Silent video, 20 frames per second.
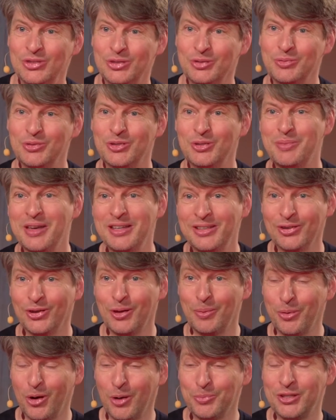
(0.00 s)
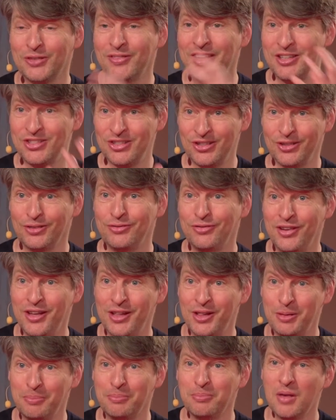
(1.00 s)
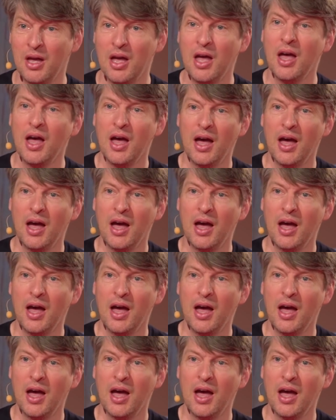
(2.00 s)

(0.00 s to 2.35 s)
to make your observational film.